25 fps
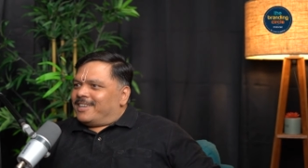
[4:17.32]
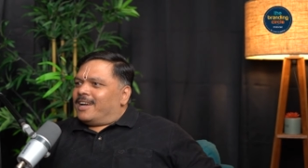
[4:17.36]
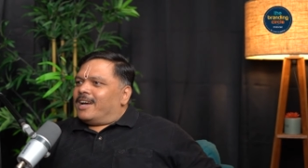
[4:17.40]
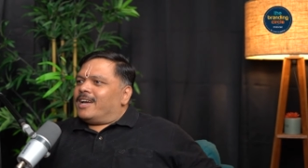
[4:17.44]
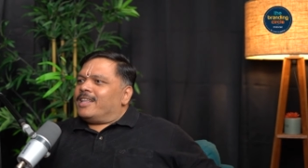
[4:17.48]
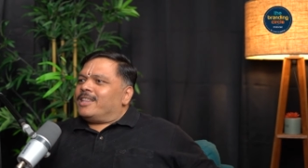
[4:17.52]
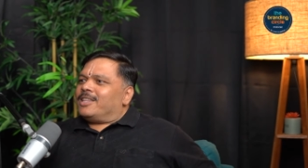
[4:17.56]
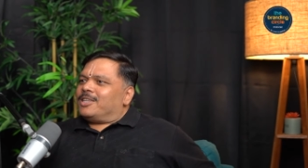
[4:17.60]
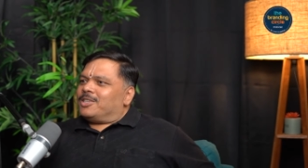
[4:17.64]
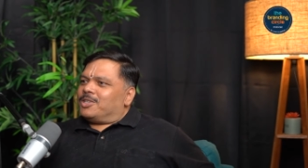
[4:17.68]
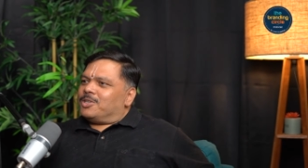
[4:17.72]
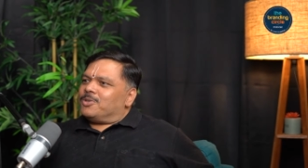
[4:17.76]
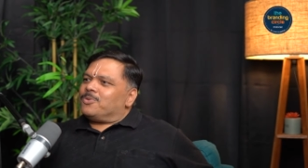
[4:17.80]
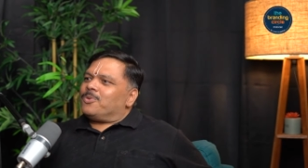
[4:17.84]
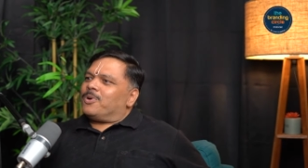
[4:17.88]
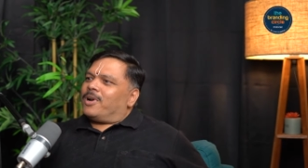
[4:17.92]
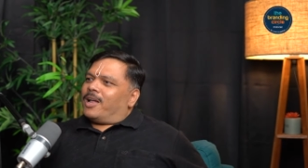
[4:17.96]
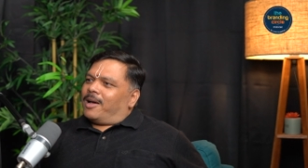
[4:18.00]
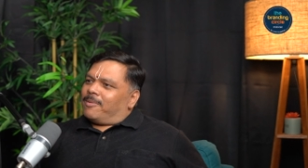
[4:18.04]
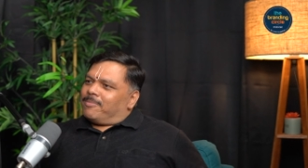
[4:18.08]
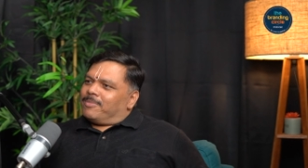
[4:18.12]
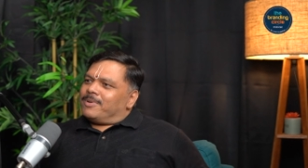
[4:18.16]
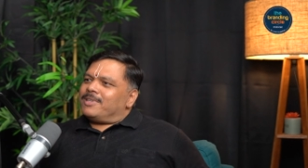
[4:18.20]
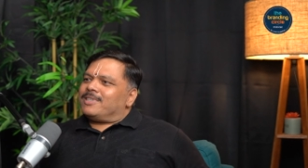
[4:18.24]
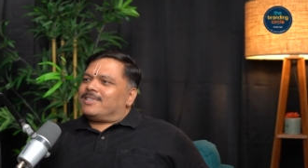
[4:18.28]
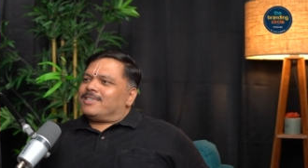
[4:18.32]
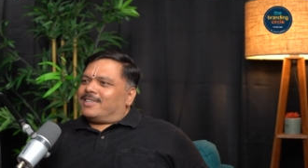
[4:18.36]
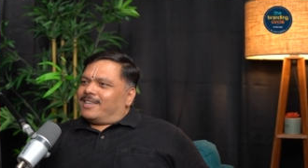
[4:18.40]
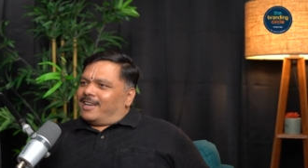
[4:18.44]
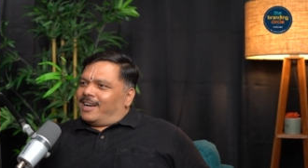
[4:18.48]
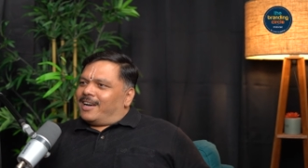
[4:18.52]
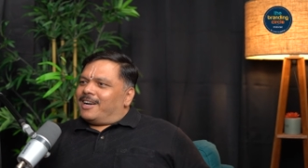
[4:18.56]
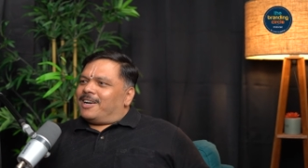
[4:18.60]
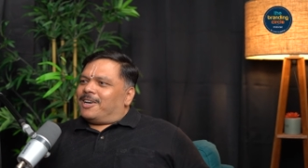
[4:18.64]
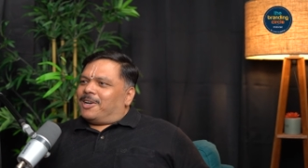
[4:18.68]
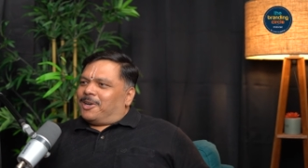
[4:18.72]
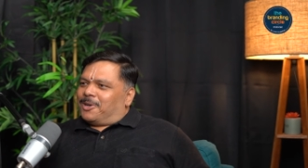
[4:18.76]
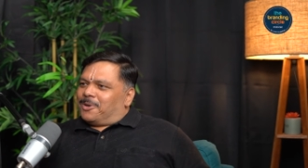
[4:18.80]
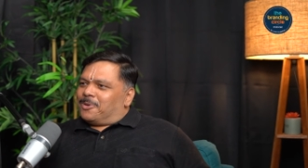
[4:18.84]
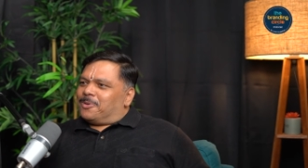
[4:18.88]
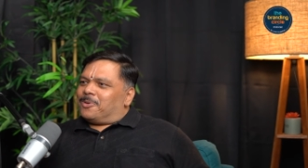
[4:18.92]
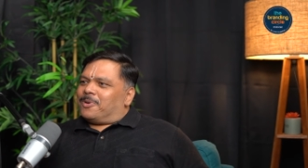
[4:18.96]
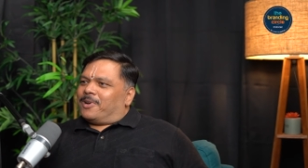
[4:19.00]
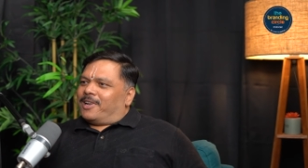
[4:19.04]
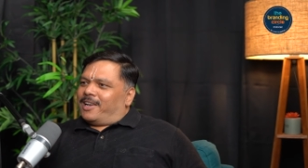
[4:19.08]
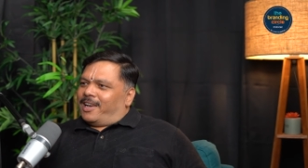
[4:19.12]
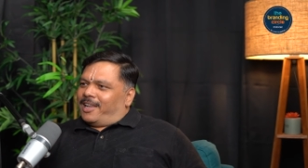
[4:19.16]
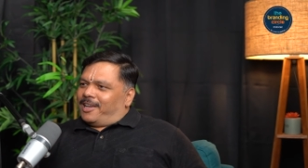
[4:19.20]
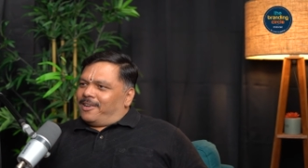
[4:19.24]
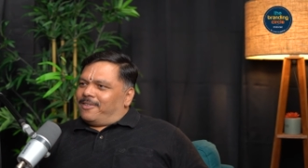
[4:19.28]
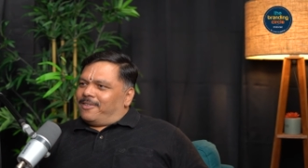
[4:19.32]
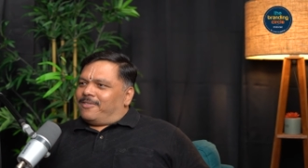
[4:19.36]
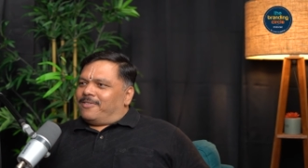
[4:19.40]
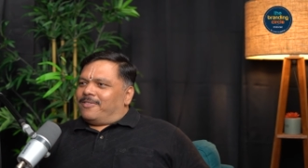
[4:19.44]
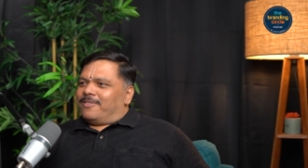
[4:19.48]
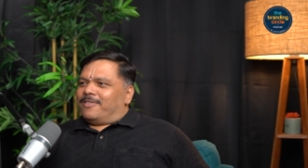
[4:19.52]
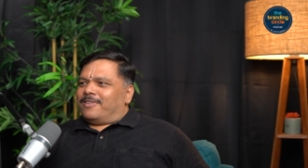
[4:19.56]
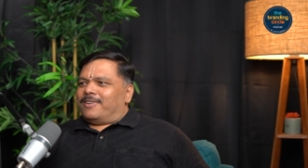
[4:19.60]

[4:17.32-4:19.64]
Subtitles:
And this is what happens in our day-to-day life.